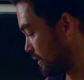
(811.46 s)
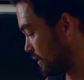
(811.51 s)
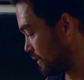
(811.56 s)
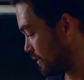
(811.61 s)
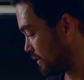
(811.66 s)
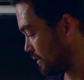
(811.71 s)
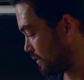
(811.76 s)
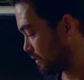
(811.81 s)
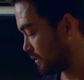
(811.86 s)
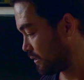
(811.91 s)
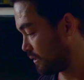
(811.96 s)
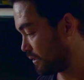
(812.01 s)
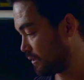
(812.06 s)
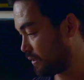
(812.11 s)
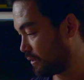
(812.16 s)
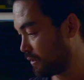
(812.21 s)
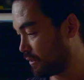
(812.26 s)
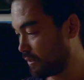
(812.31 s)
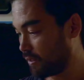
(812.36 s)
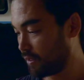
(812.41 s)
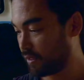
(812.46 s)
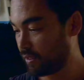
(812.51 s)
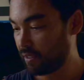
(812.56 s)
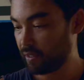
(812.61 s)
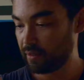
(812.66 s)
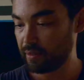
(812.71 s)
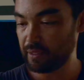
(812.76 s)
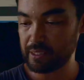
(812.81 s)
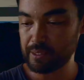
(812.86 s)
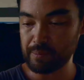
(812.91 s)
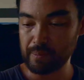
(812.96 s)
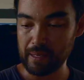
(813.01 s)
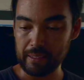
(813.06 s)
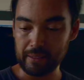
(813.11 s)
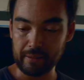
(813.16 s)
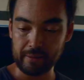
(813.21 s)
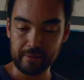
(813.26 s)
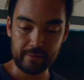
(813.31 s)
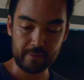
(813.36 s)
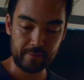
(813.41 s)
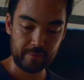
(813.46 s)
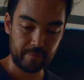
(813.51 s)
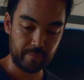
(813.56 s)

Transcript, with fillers: which is this one.